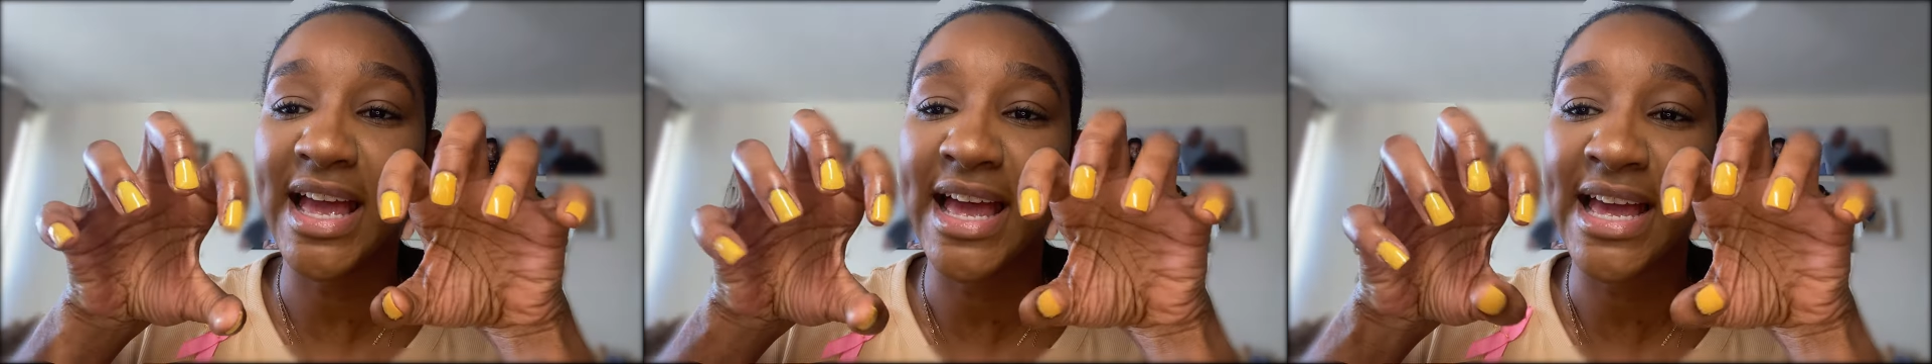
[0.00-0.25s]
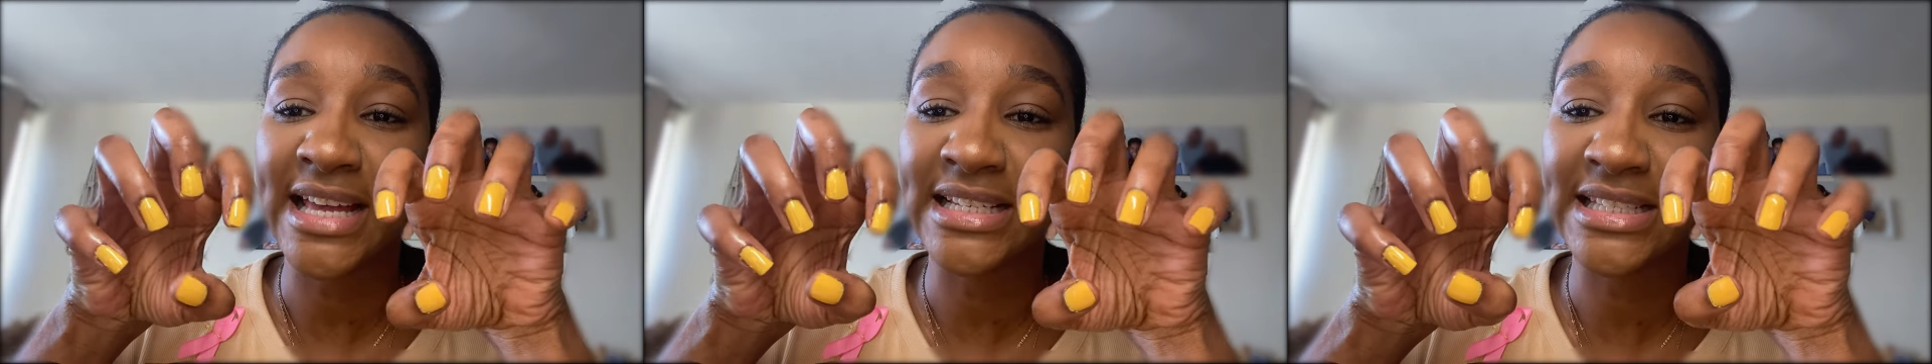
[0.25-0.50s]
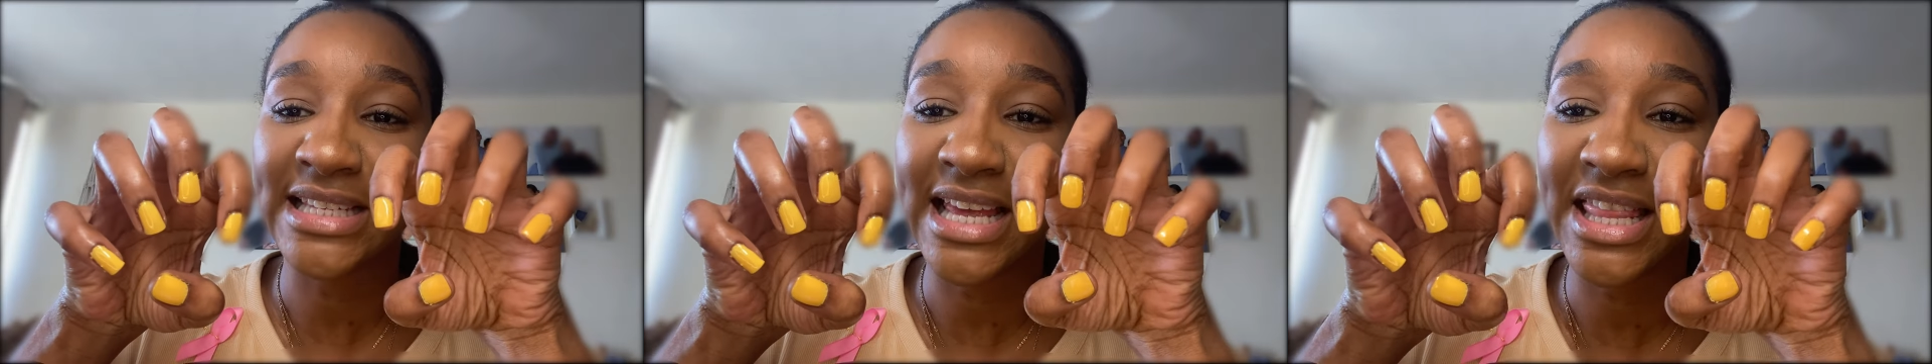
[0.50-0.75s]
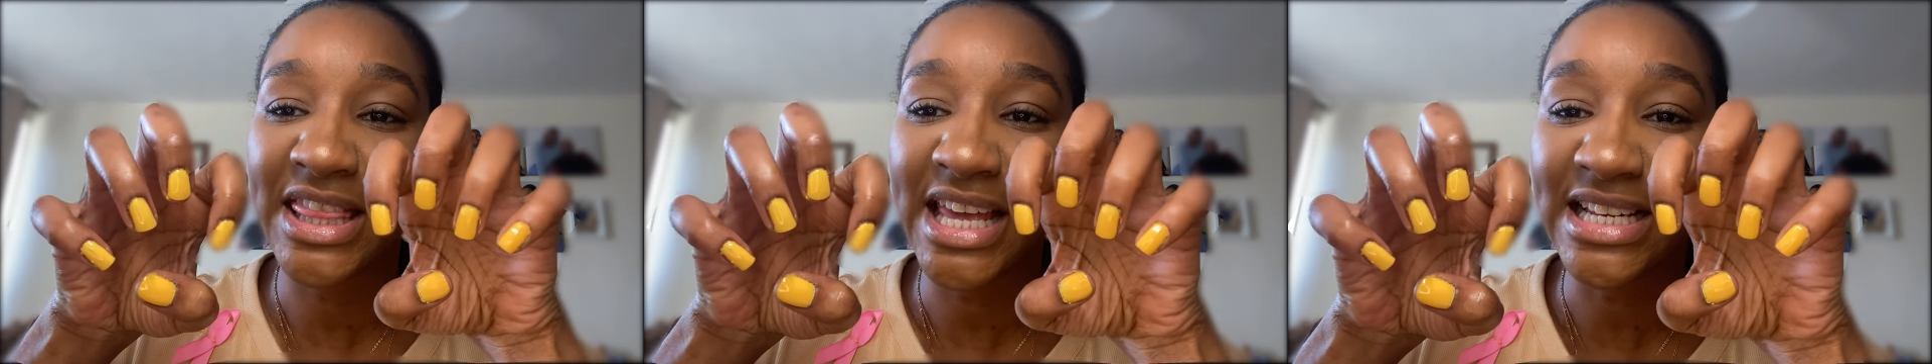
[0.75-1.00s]
and
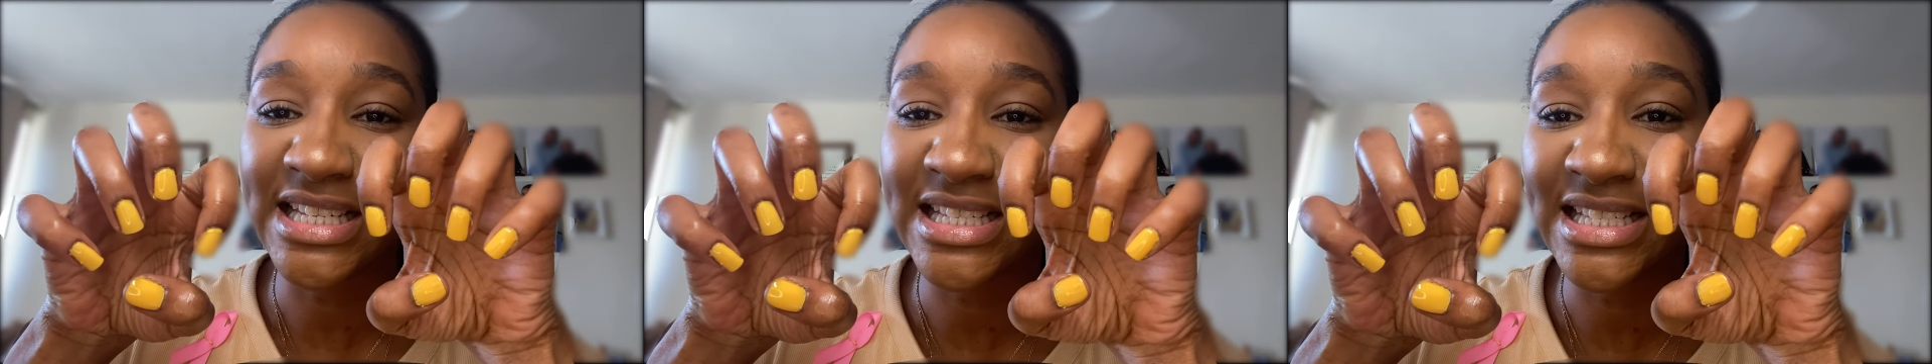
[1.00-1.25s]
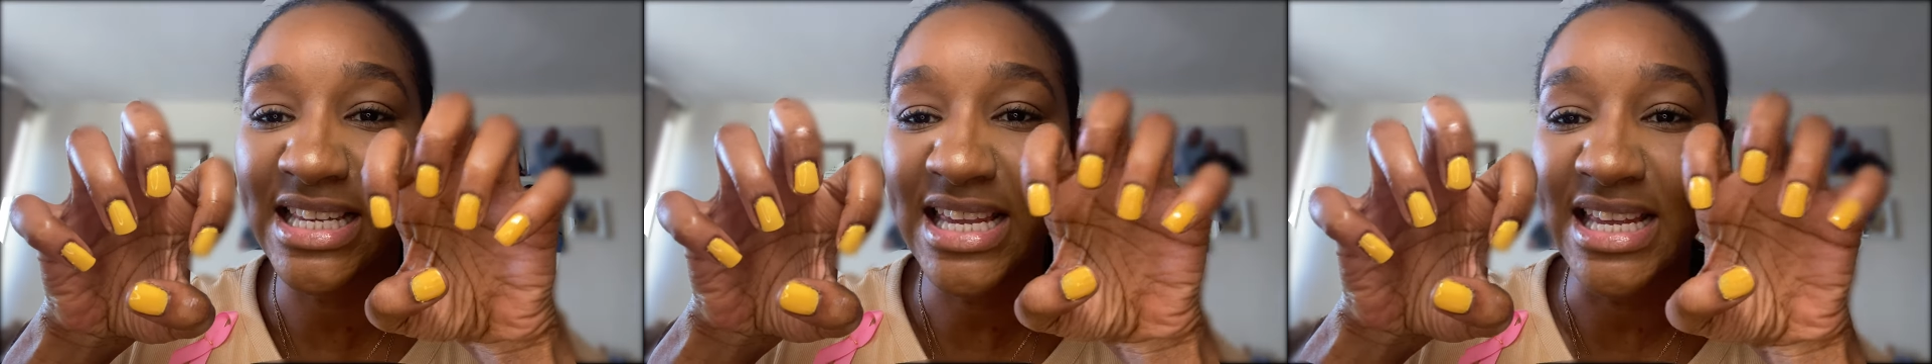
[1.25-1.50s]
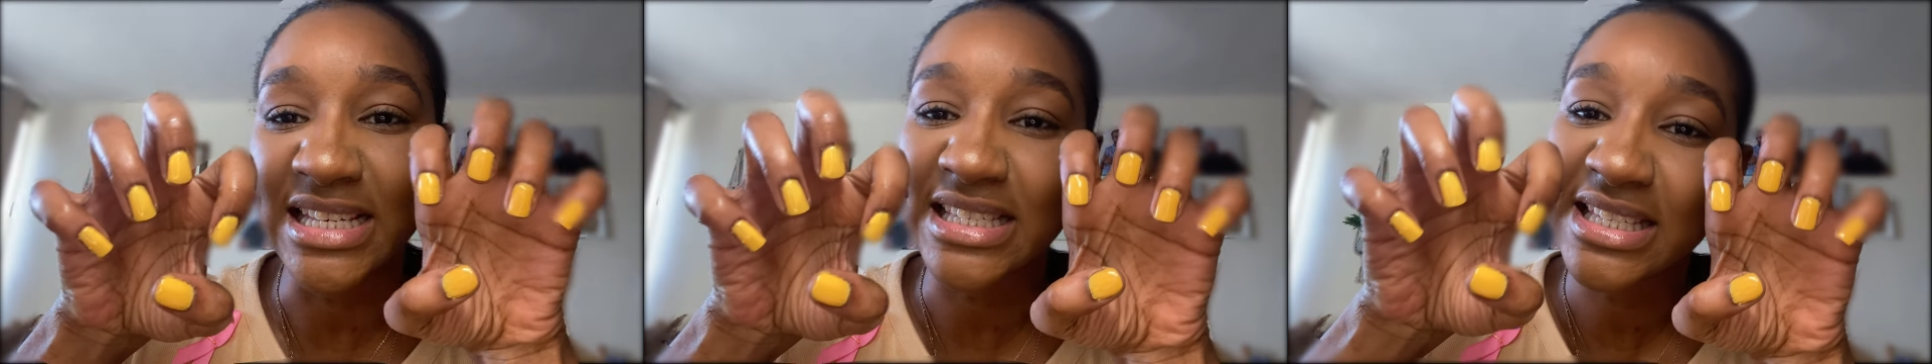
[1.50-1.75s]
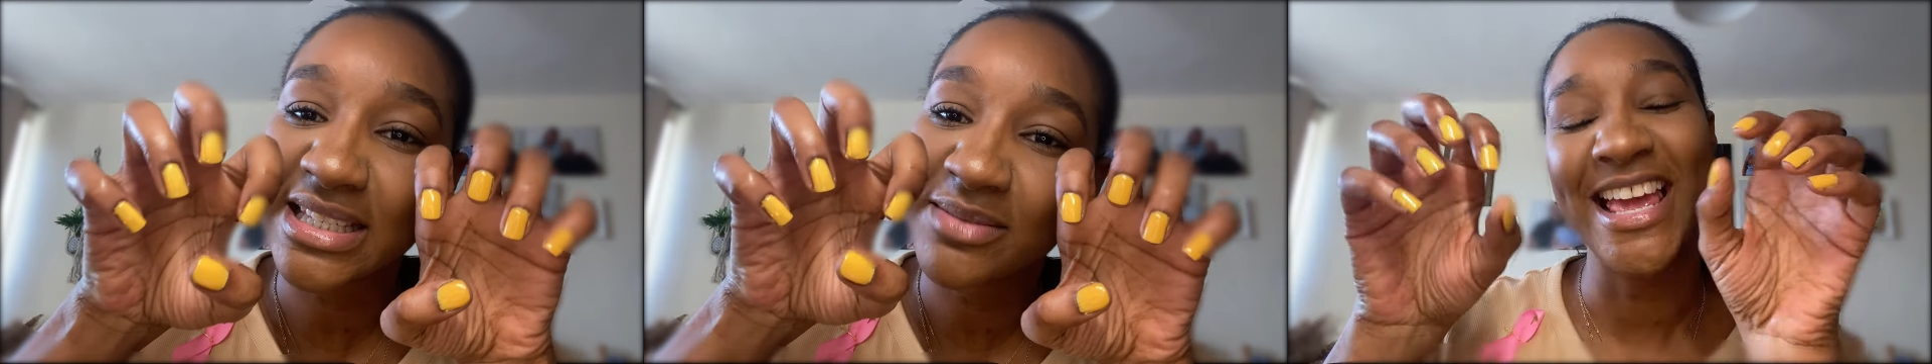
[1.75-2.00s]
that is
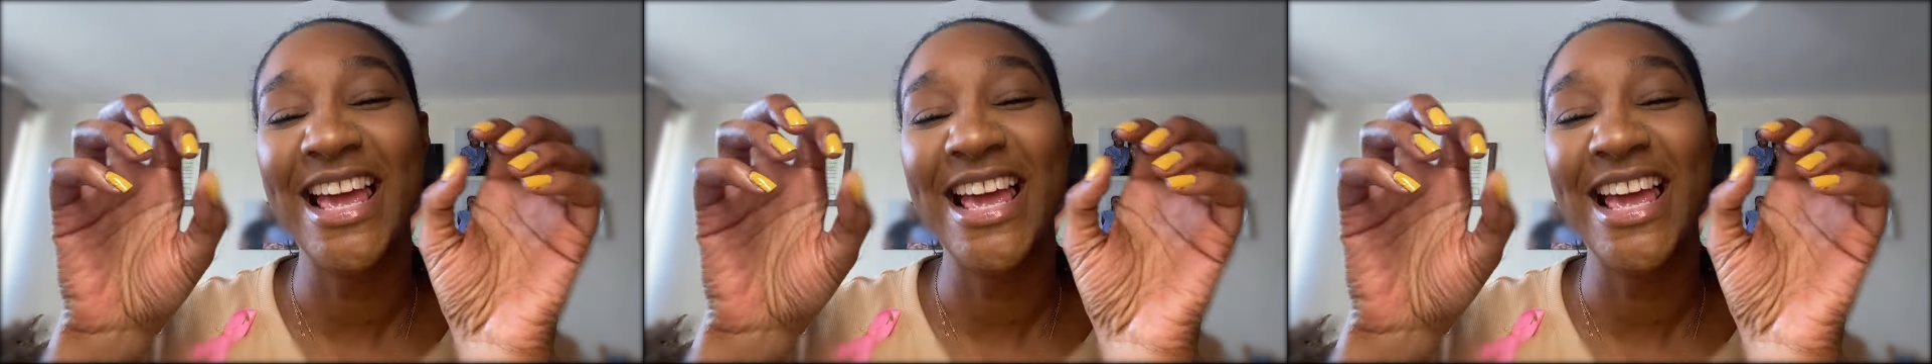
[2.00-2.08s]
it